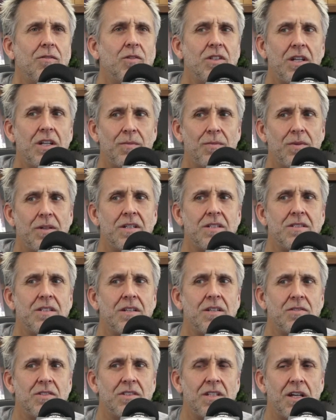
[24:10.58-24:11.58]
yeah, because I
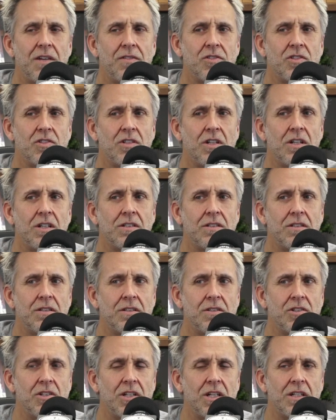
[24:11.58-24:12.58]
was half schnockered
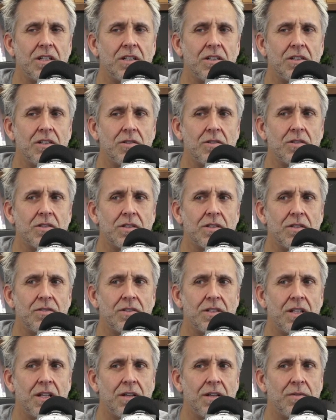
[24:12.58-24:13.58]
on Jack and Cokes every
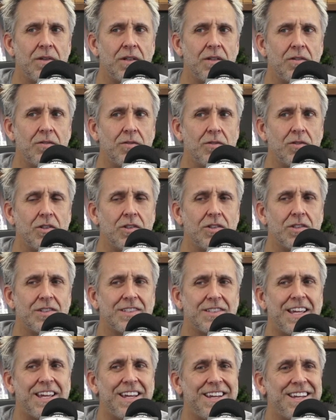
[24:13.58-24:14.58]
time I took the
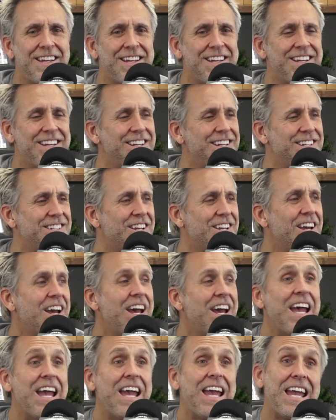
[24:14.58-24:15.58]
stage.
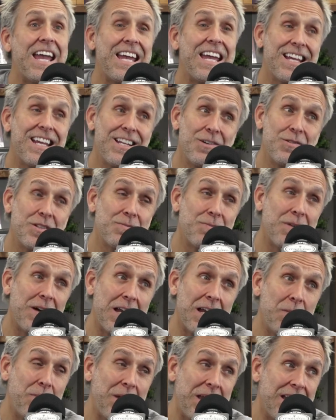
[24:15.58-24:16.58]
And it was
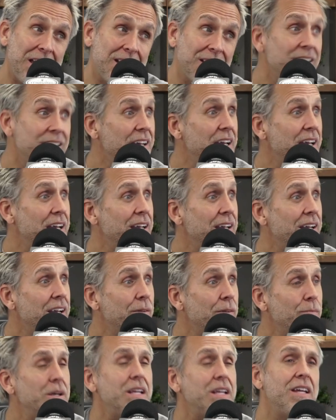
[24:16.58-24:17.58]
my band,
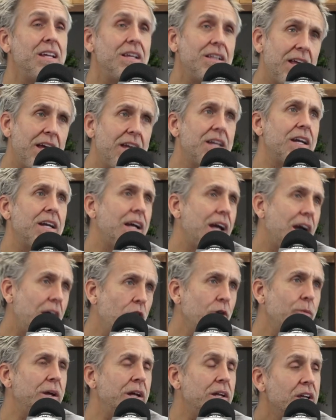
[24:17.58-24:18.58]
meaning like
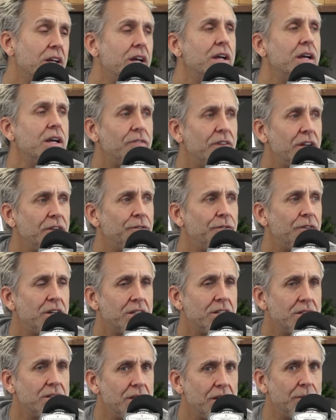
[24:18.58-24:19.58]
our band. If I
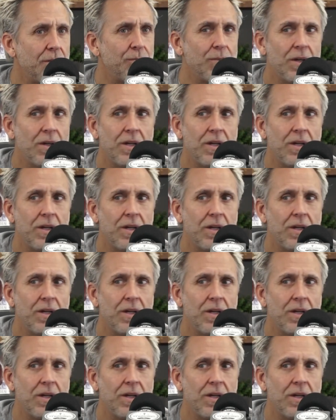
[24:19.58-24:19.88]
fucked up,